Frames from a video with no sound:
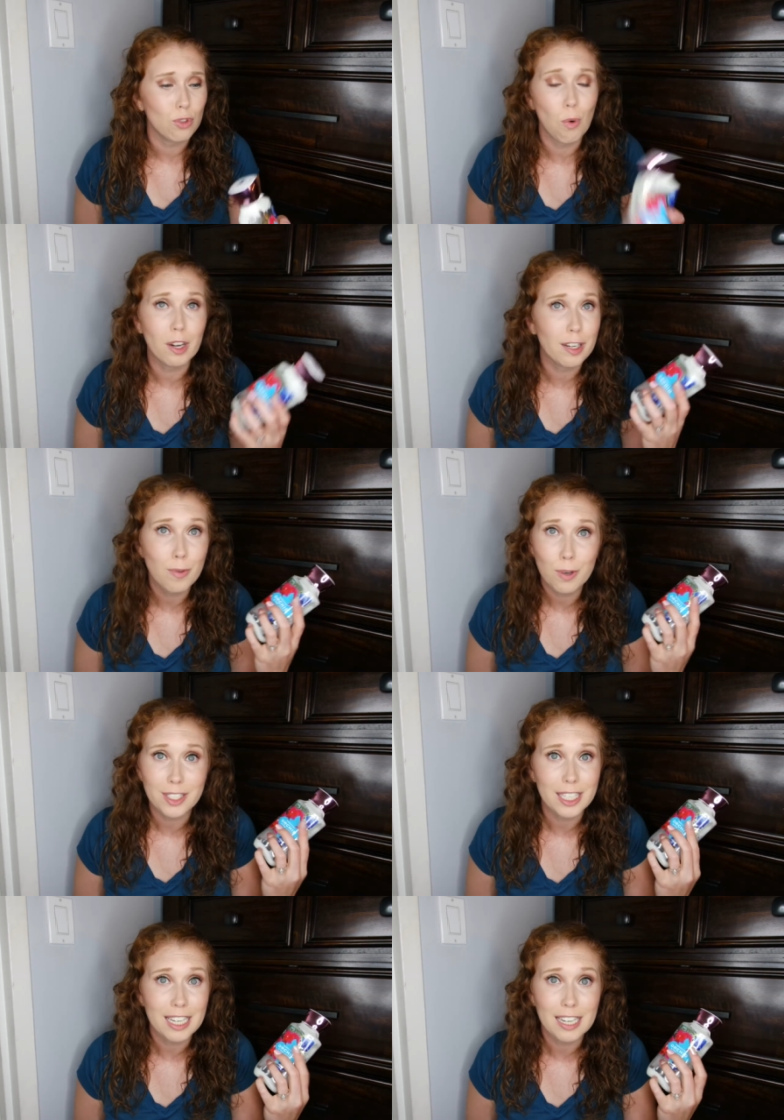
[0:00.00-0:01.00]

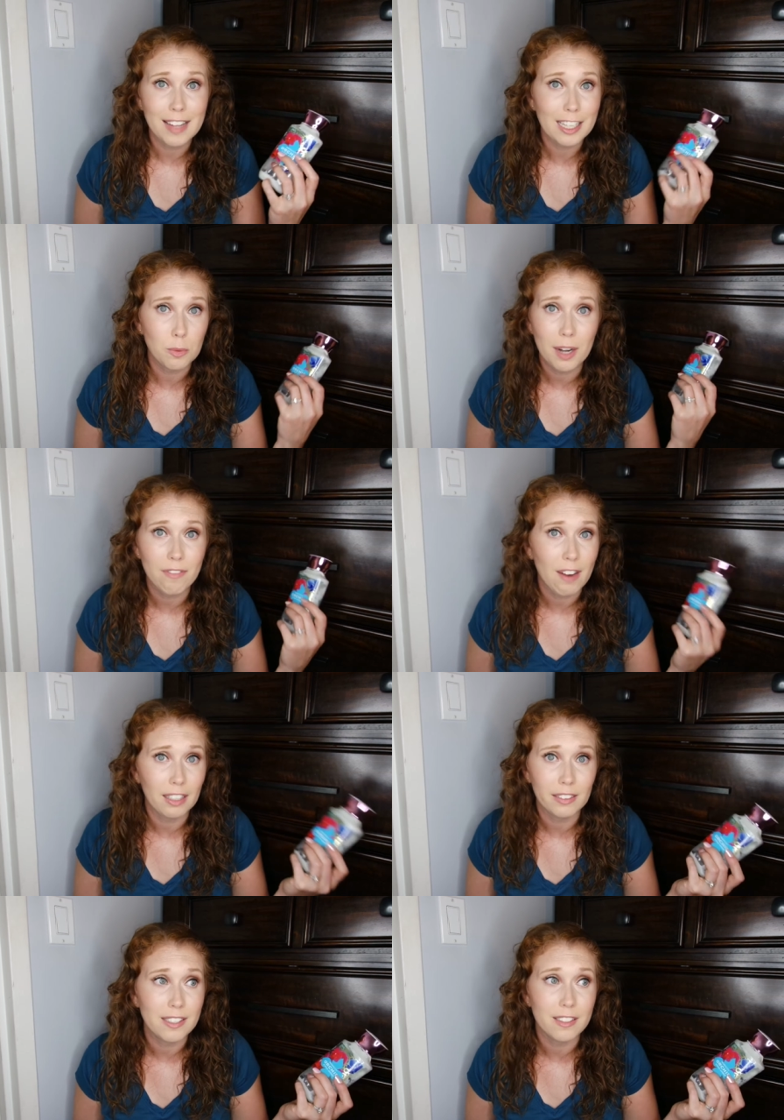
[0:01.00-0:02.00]
2014. That's when I
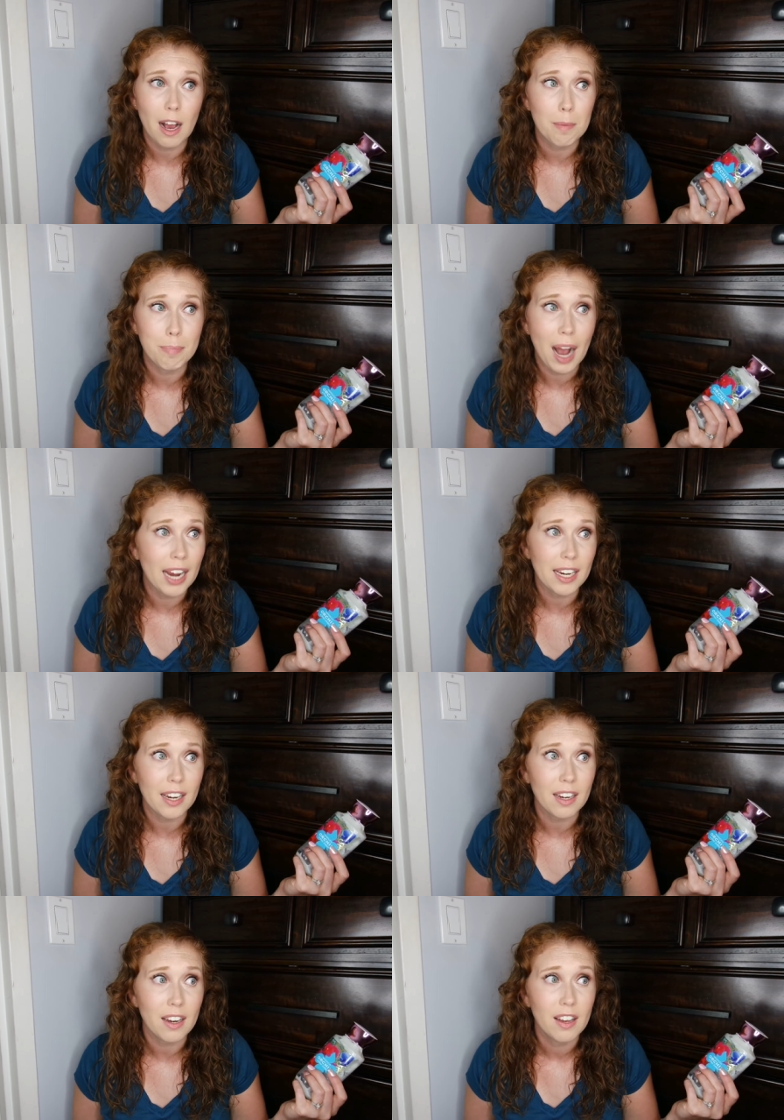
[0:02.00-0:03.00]
finally stopped
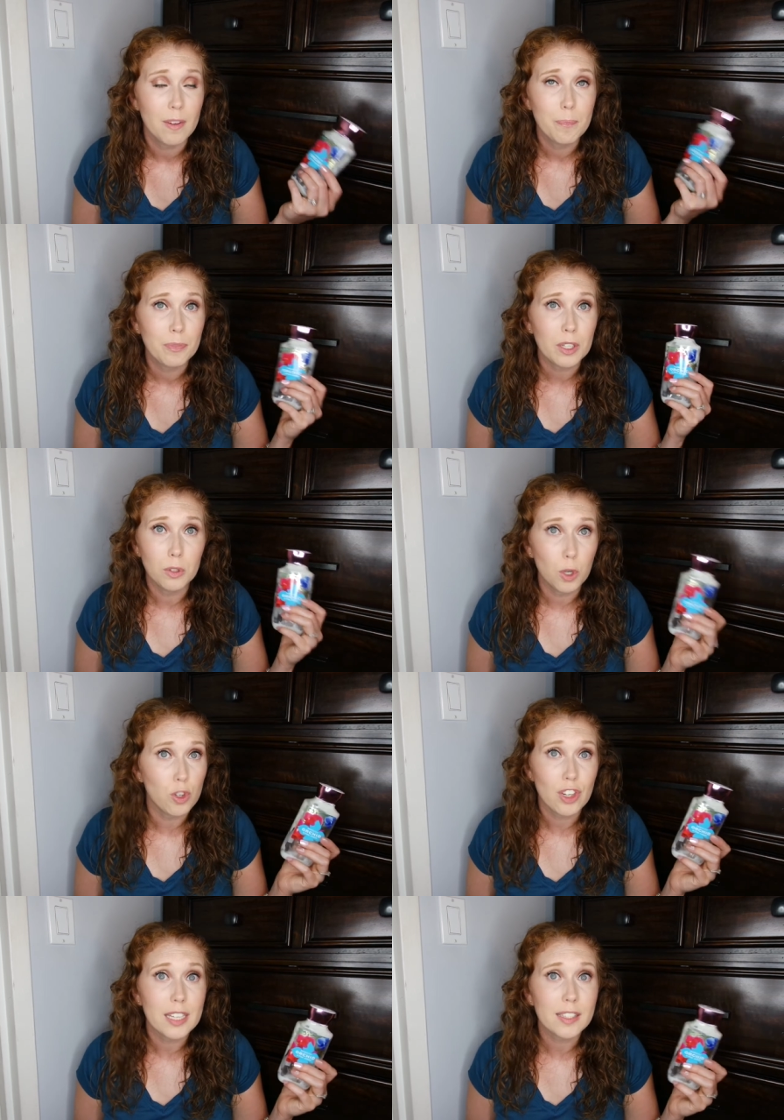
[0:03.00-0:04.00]
buying
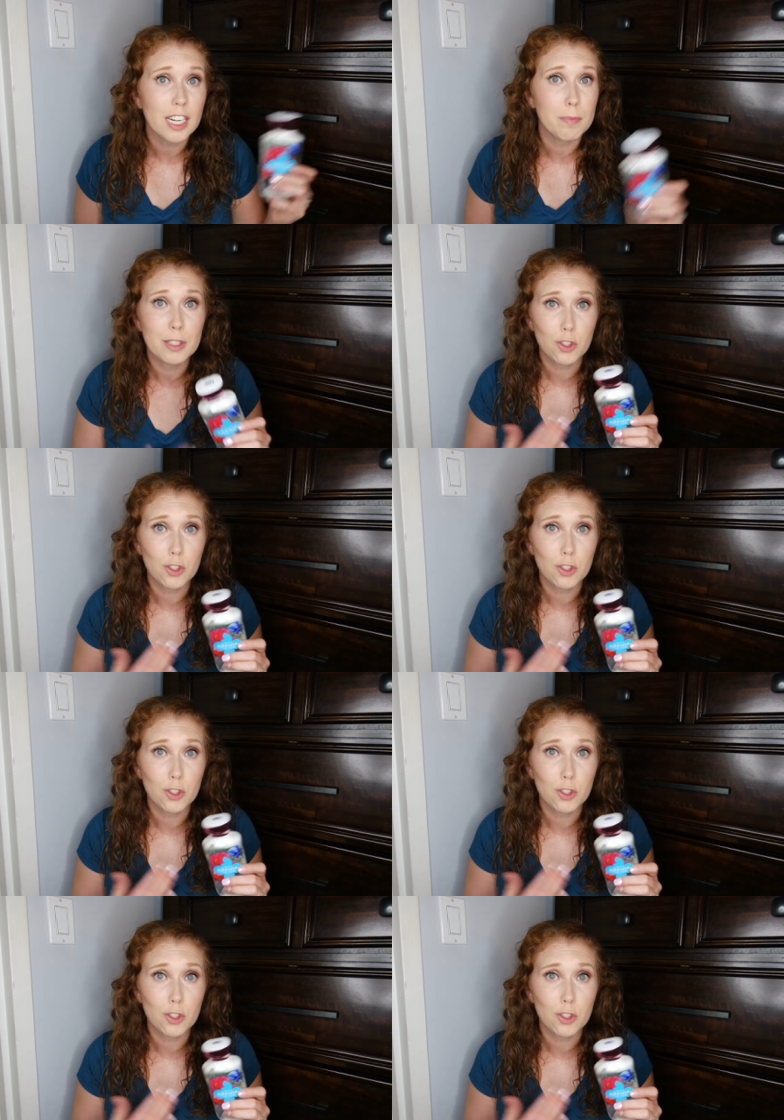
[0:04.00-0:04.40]
lotions and I've been